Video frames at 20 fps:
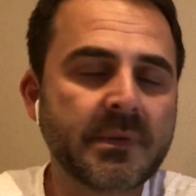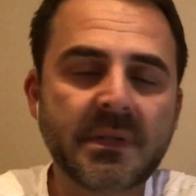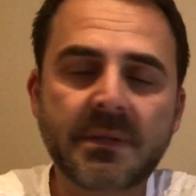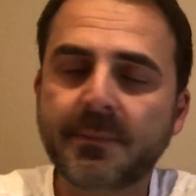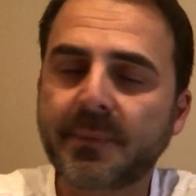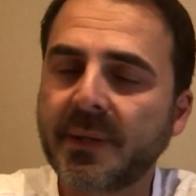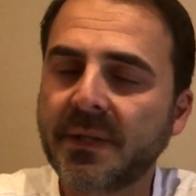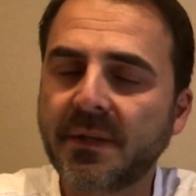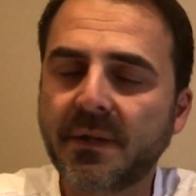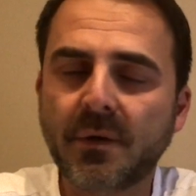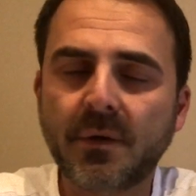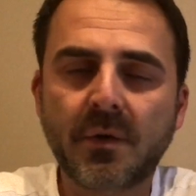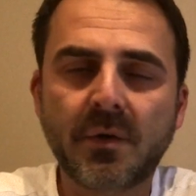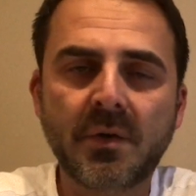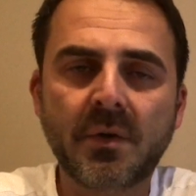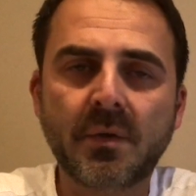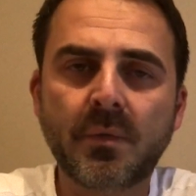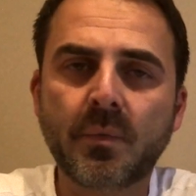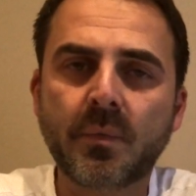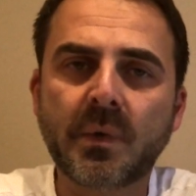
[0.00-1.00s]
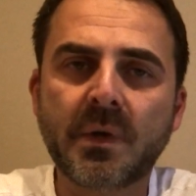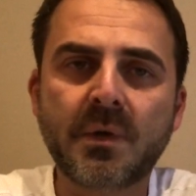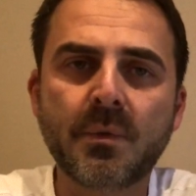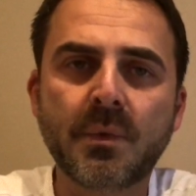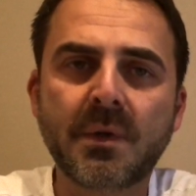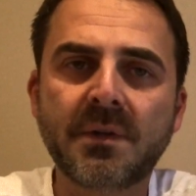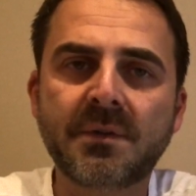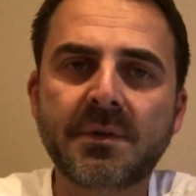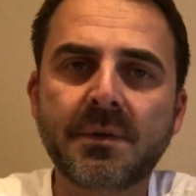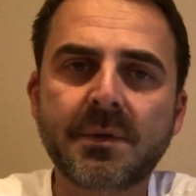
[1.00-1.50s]
depending on what you
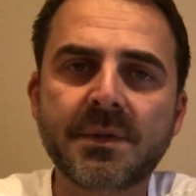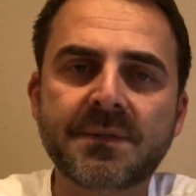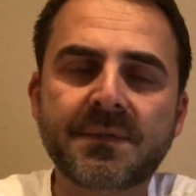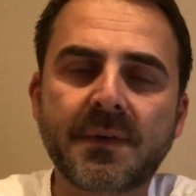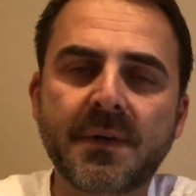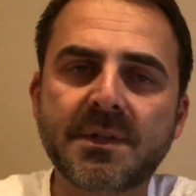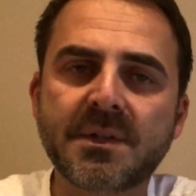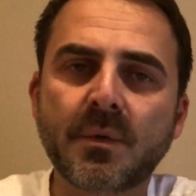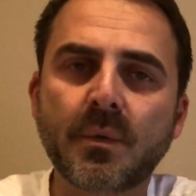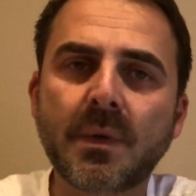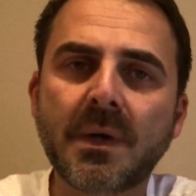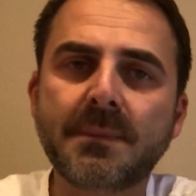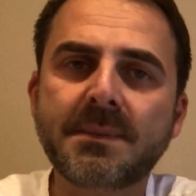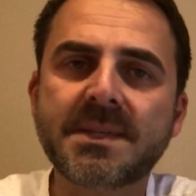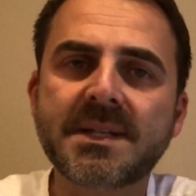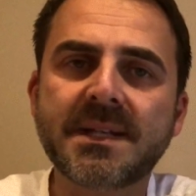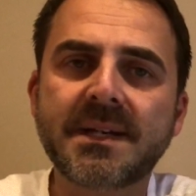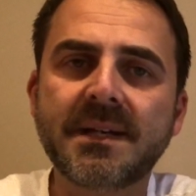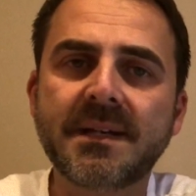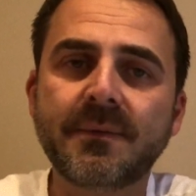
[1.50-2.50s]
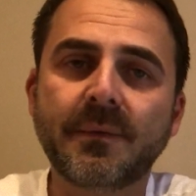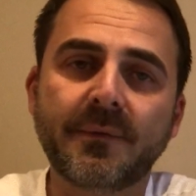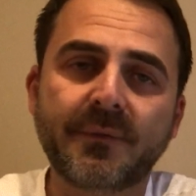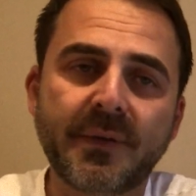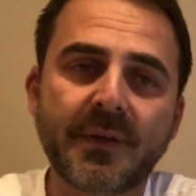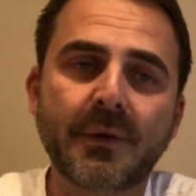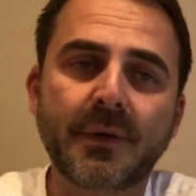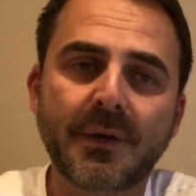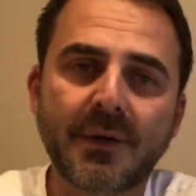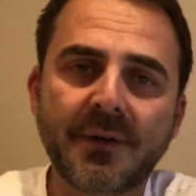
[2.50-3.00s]
want to do as far as a website. We'll
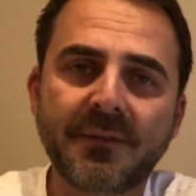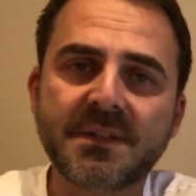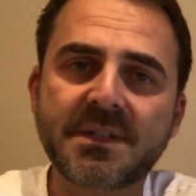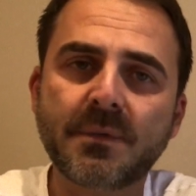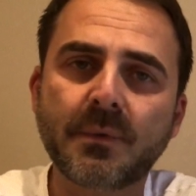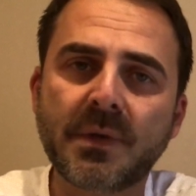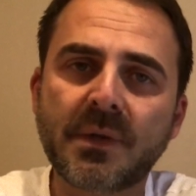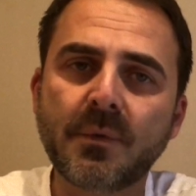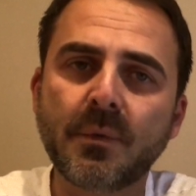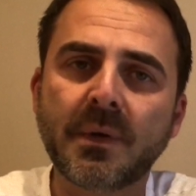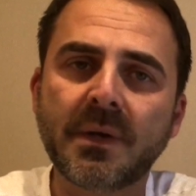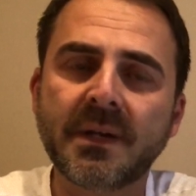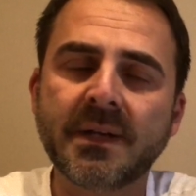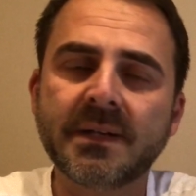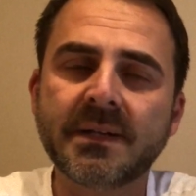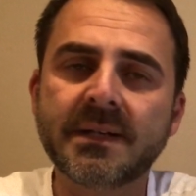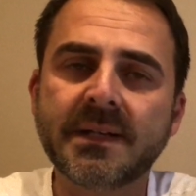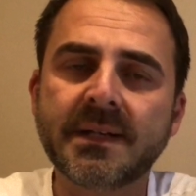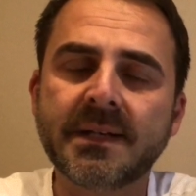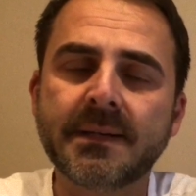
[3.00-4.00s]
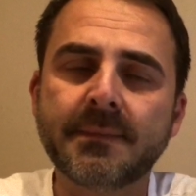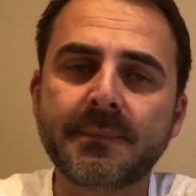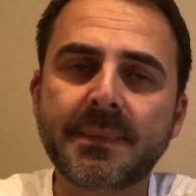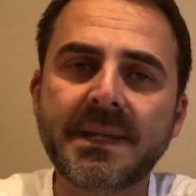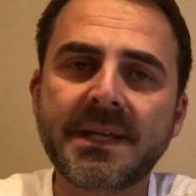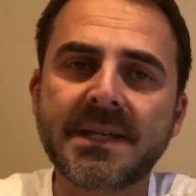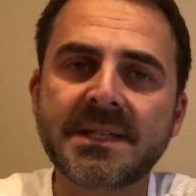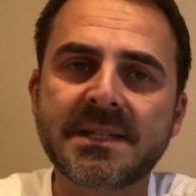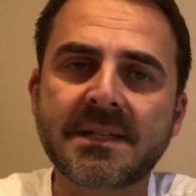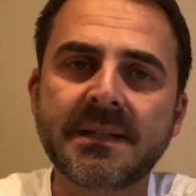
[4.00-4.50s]
figure out obviously what you want to
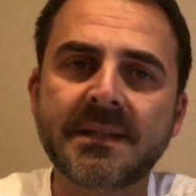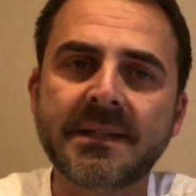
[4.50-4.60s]
be as